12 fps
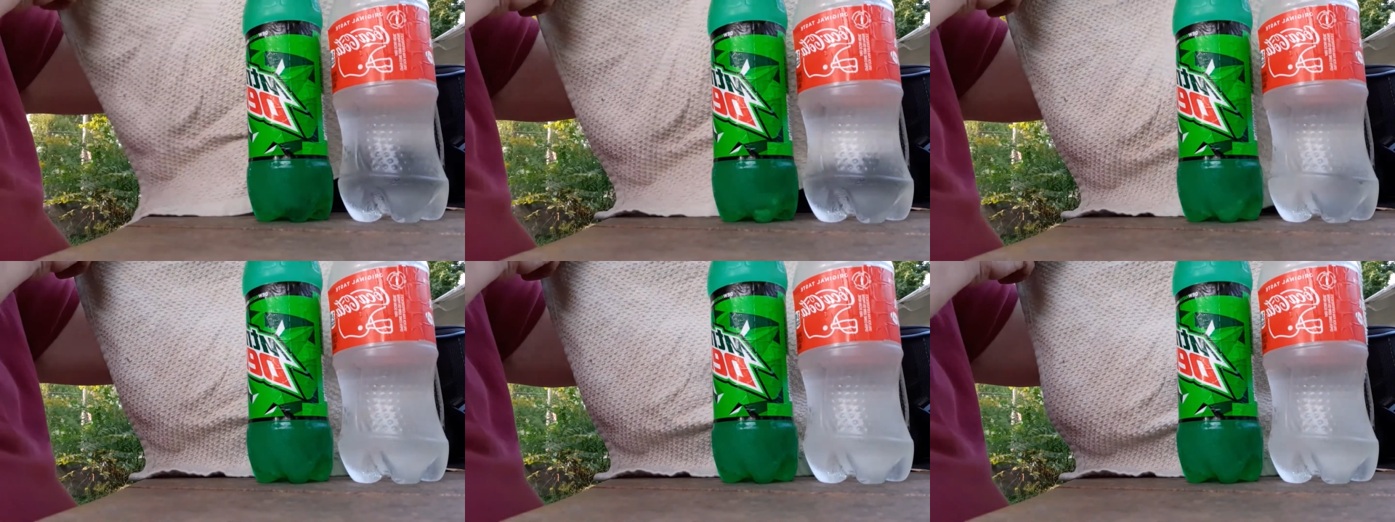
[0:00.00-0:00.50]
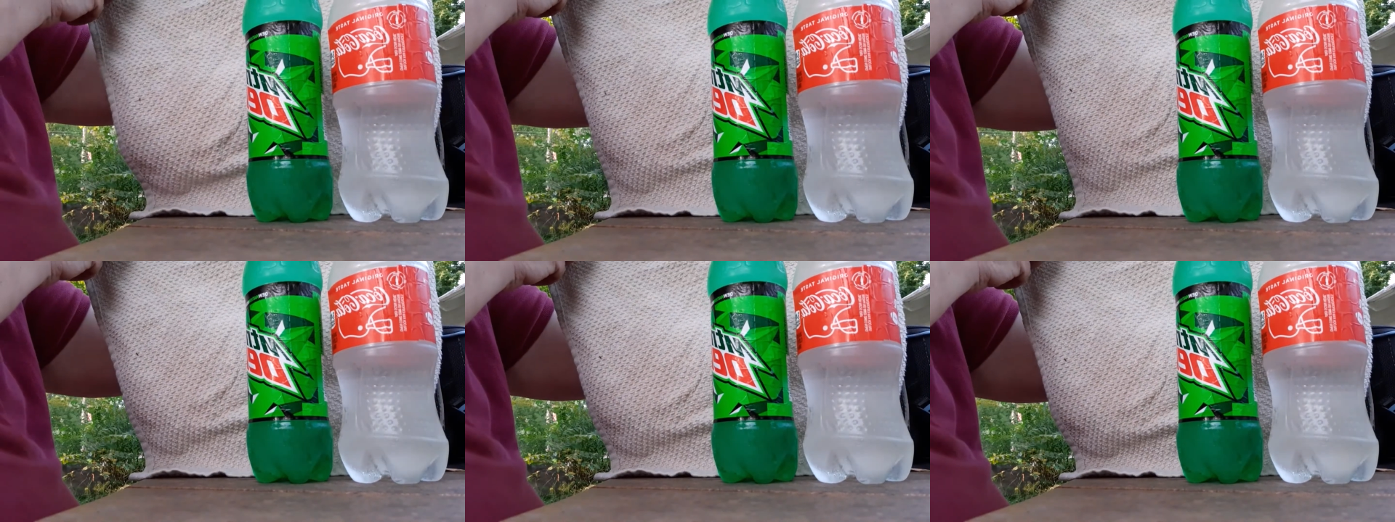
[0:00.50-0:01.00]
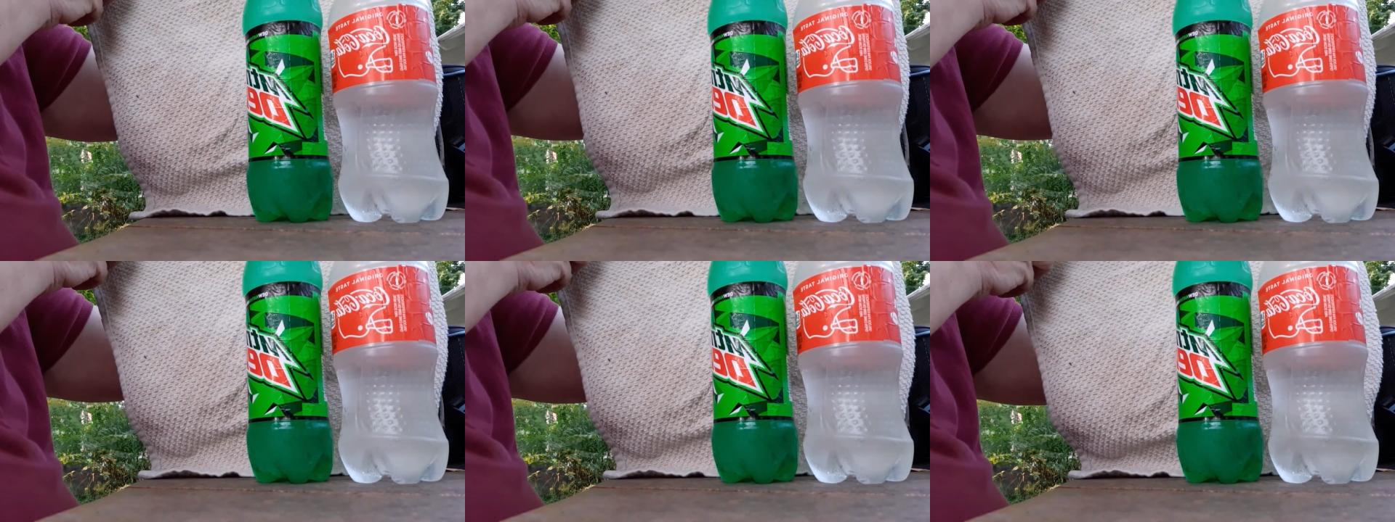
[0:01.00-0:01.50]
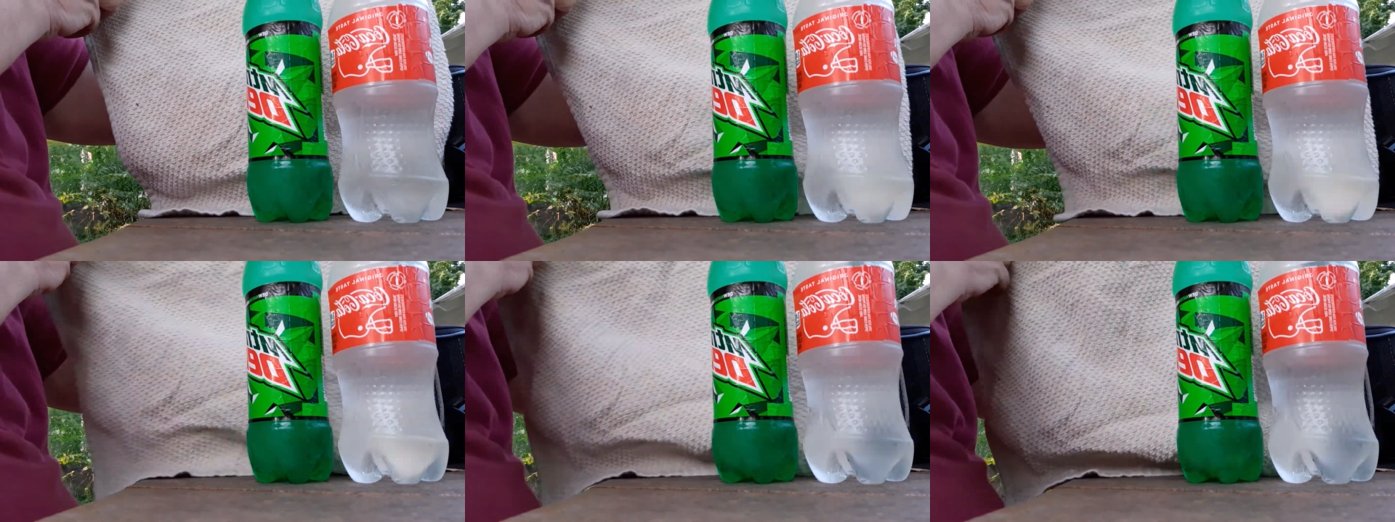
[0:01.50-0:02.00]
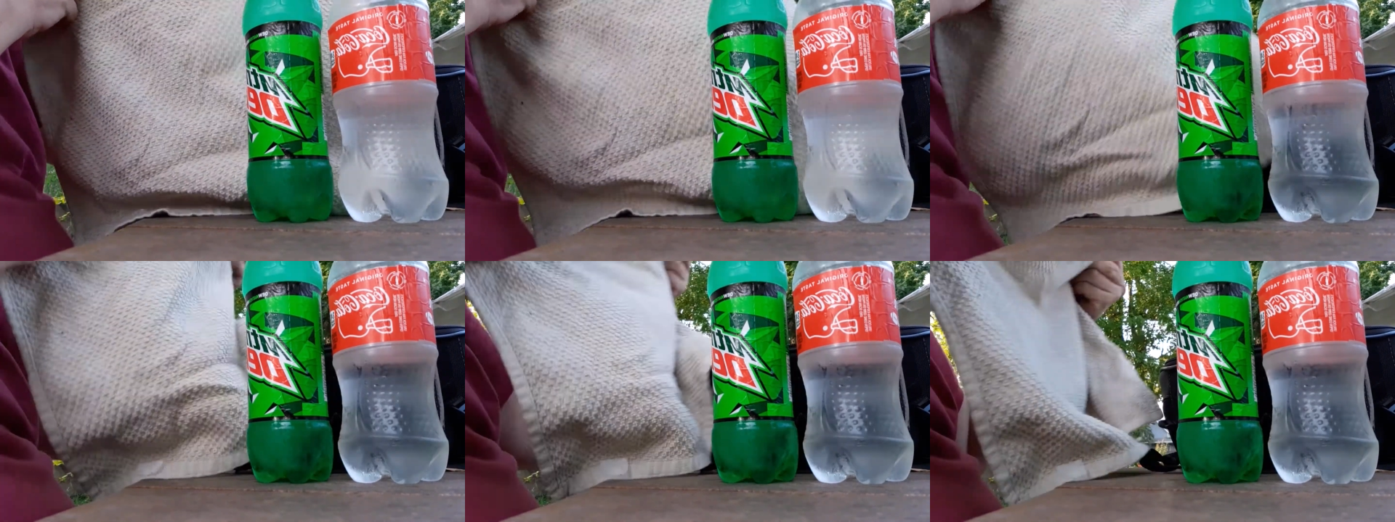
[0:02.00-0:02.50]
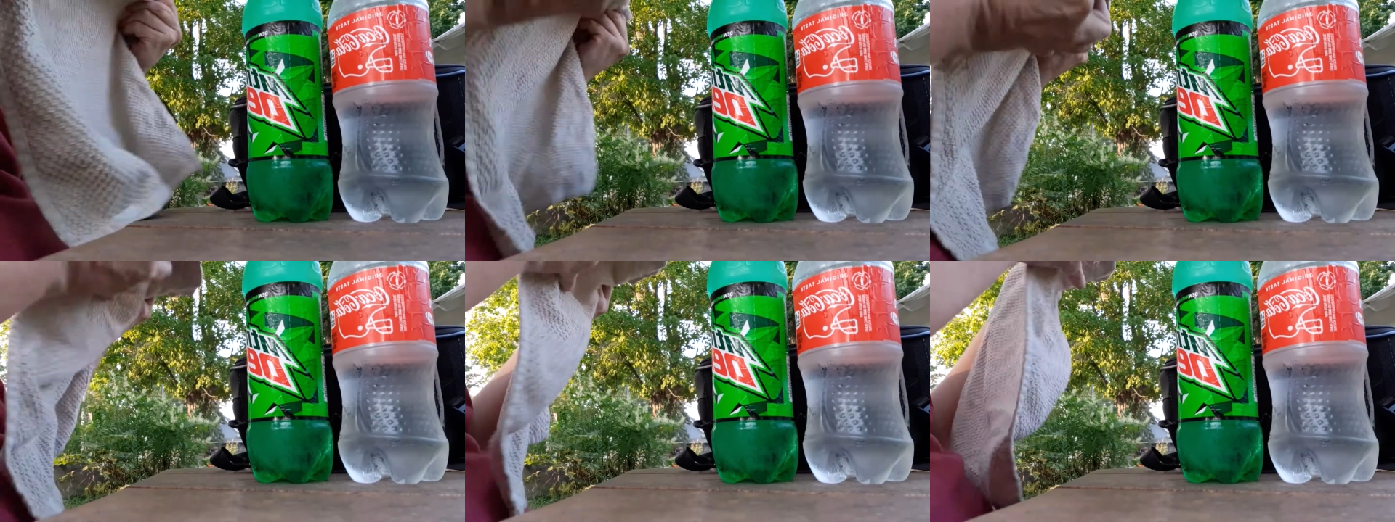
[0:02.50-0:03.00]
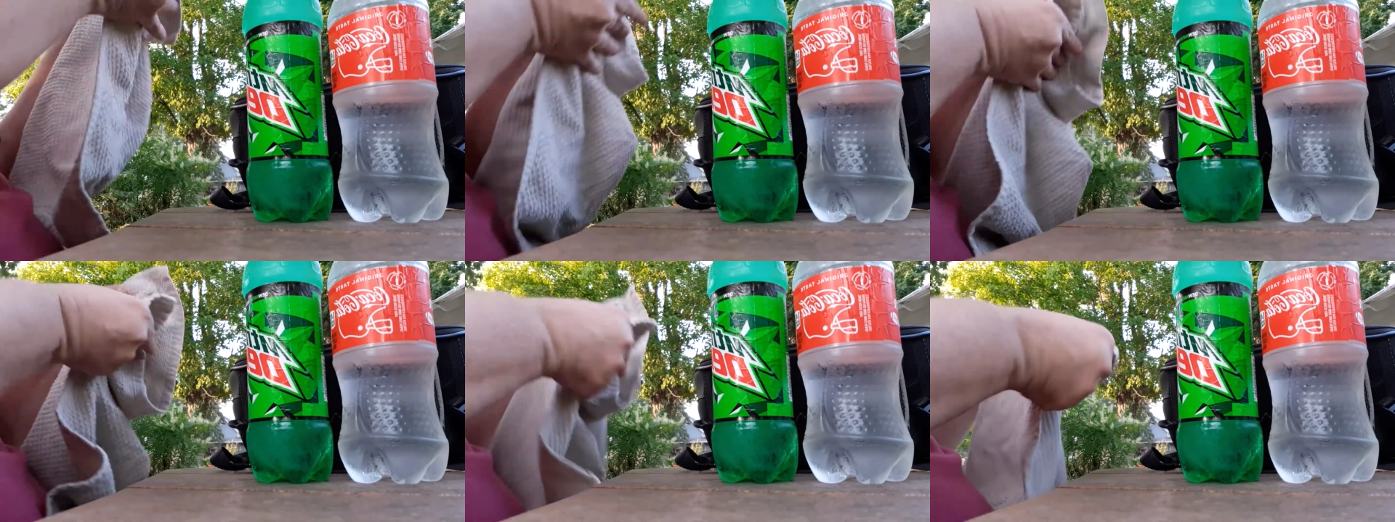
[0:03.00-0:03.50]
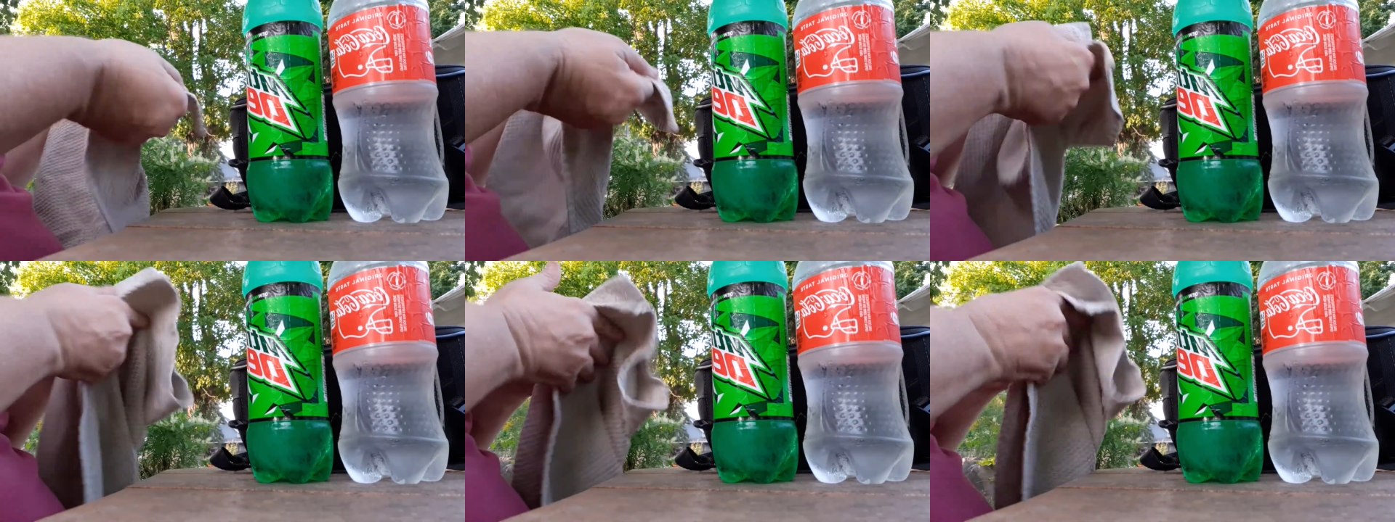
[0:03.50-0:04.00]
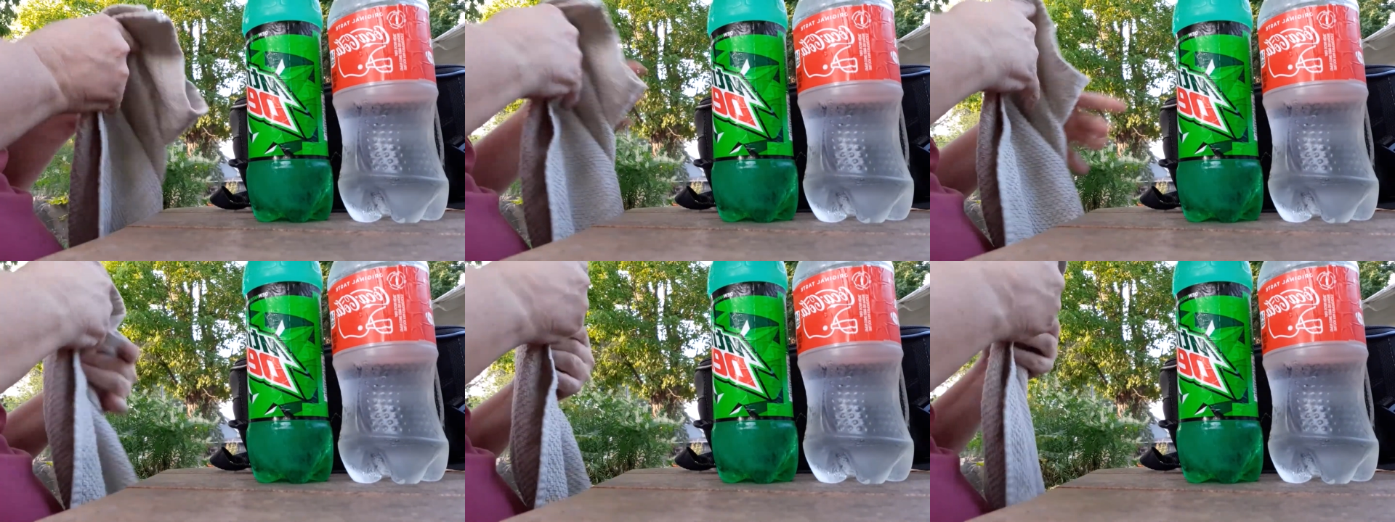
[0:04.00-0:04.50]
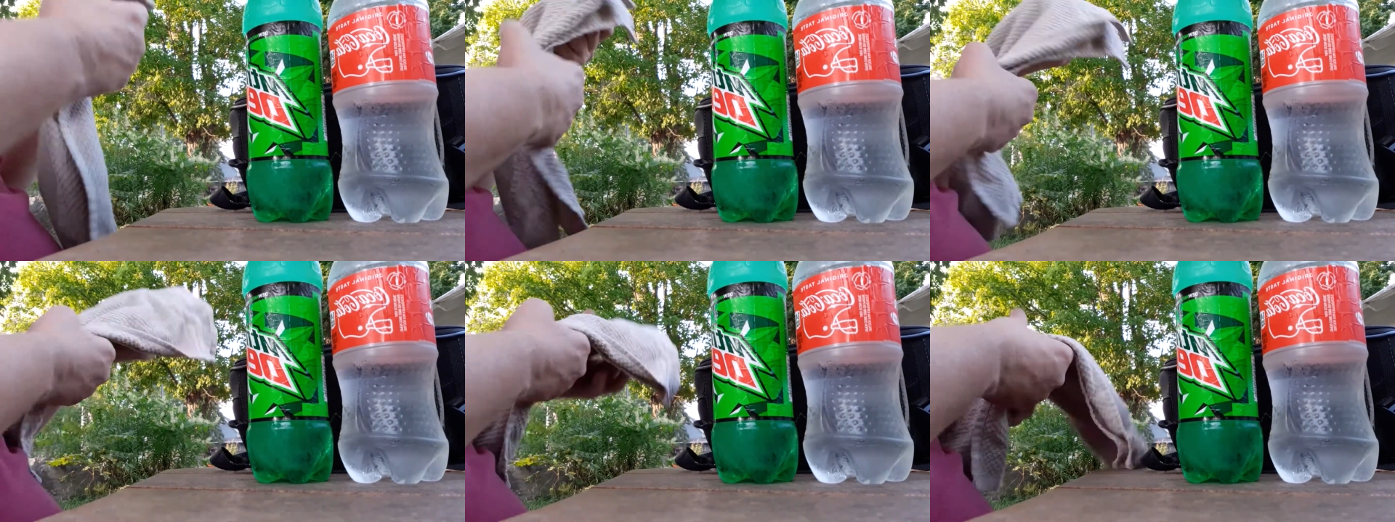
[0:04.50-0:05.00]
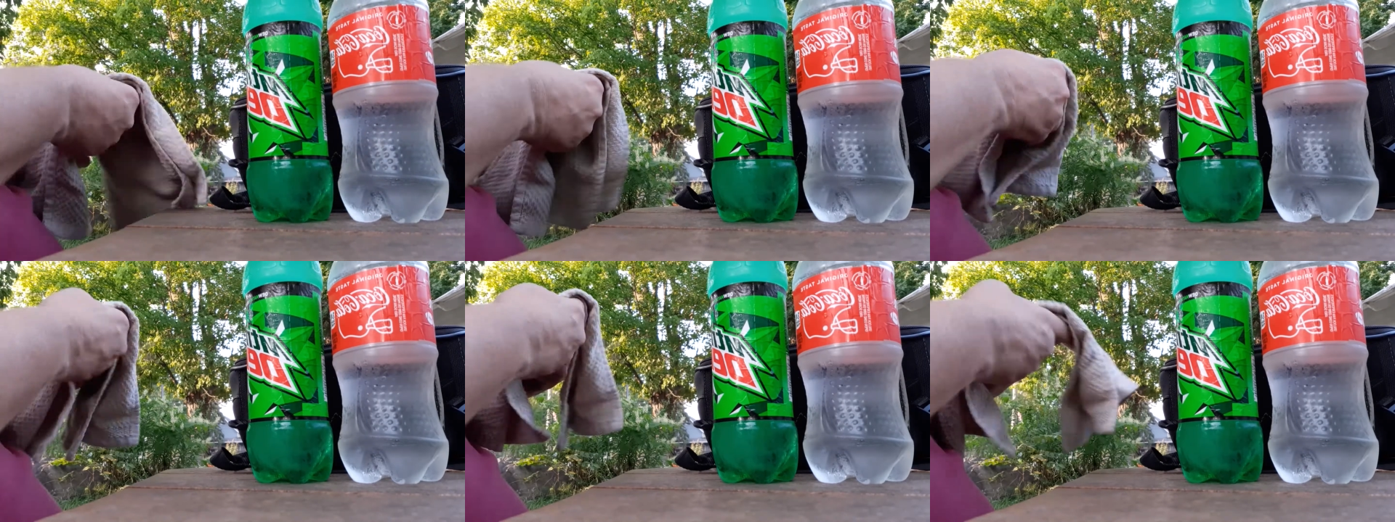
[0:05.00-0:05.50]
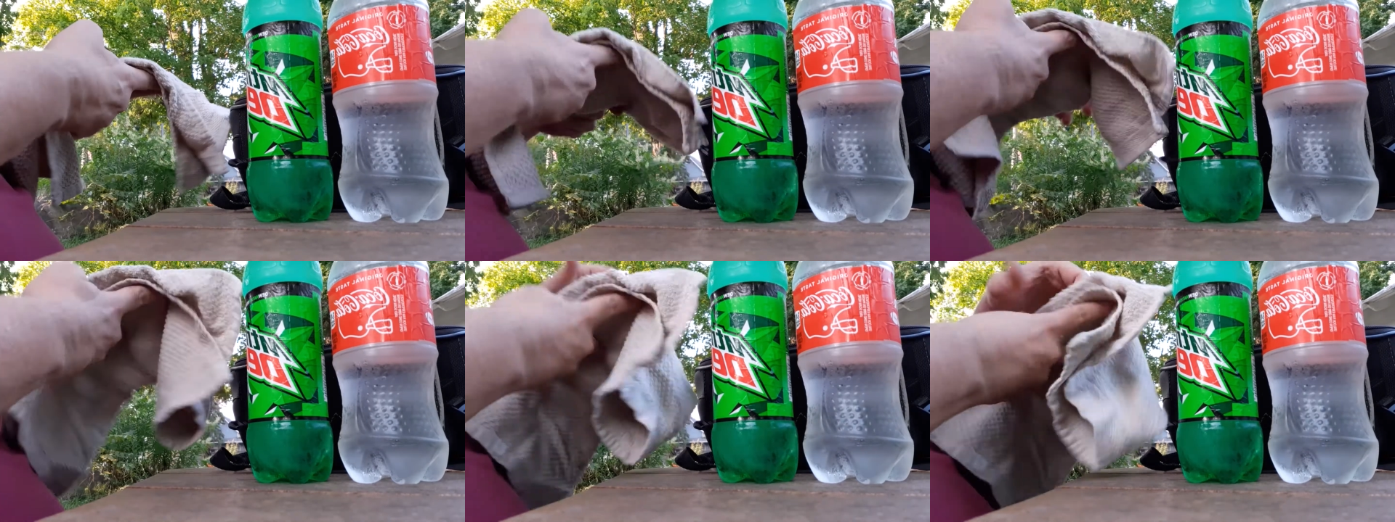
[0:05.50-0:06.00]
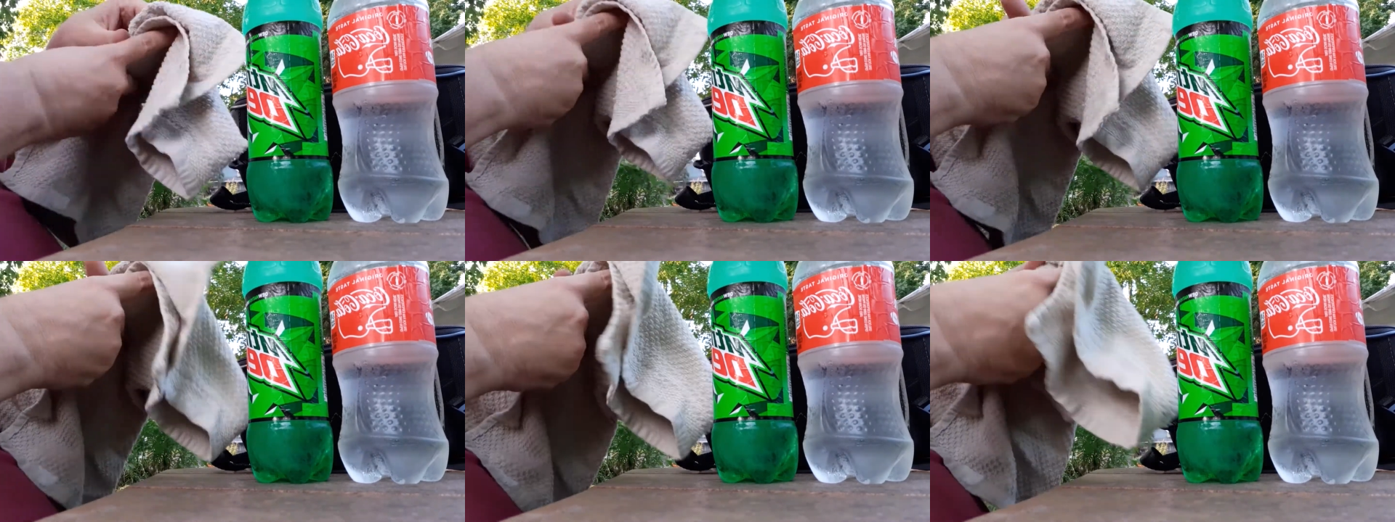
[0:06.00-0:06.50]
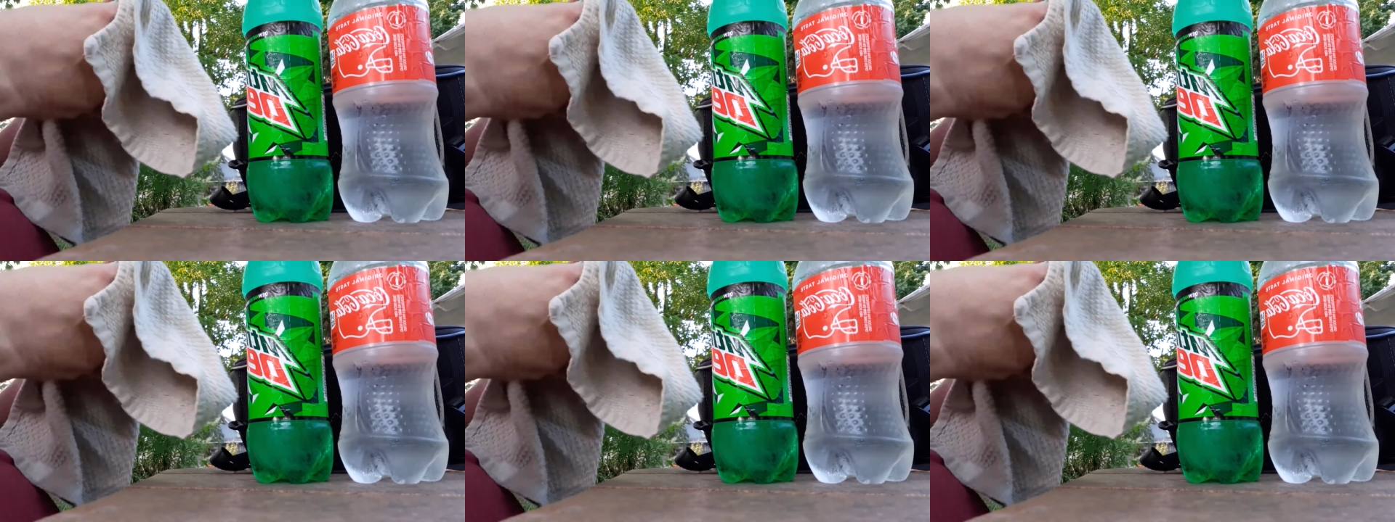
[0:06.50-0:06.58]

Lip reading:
Nobody's mouth can be seen.